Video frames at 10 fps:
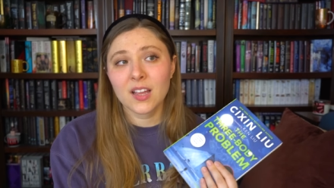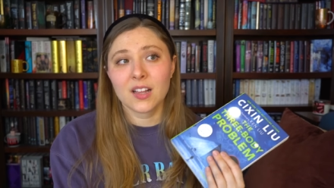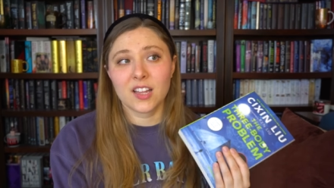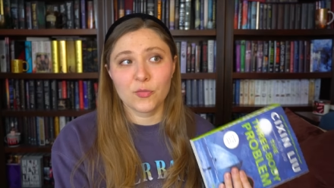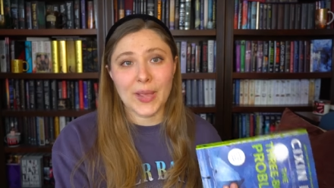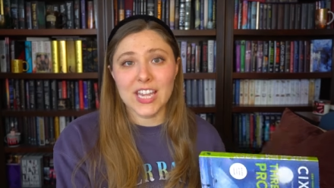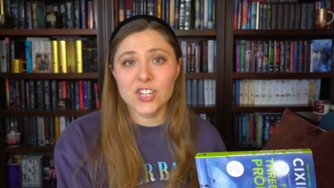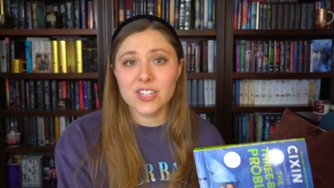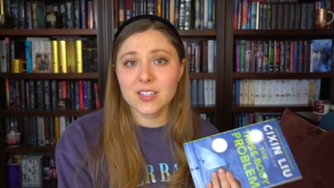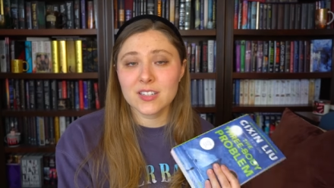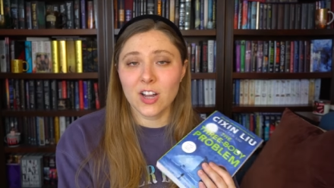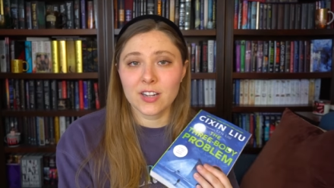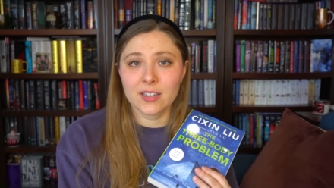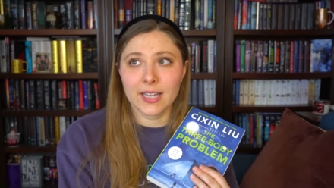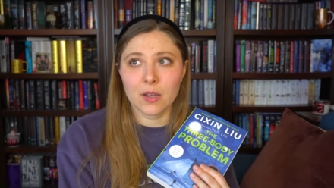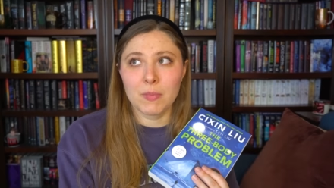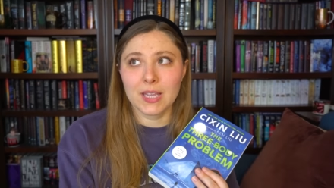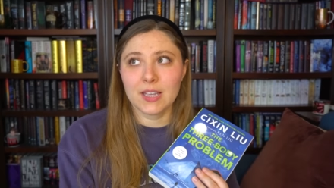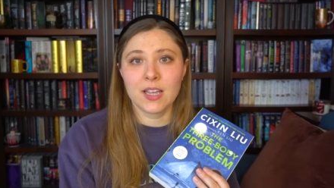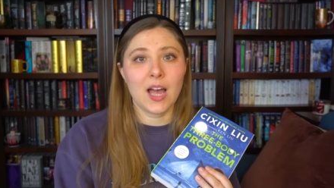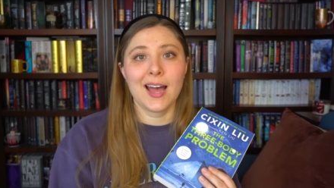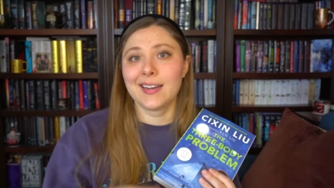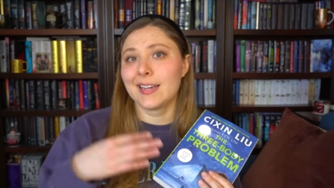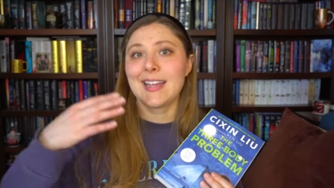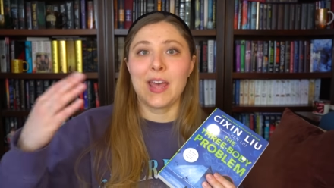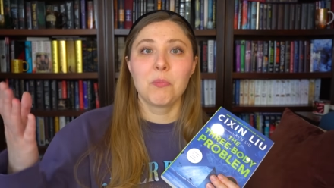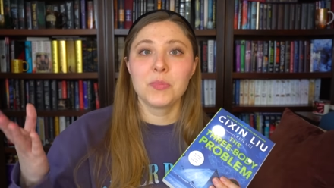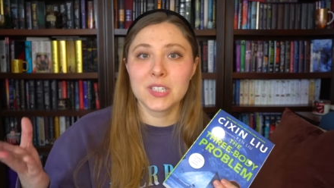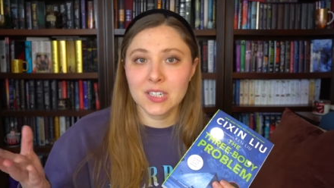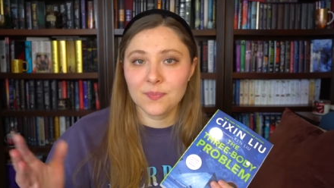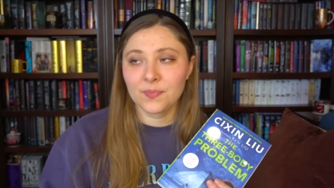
a lot of pages on it, like, making an attempt.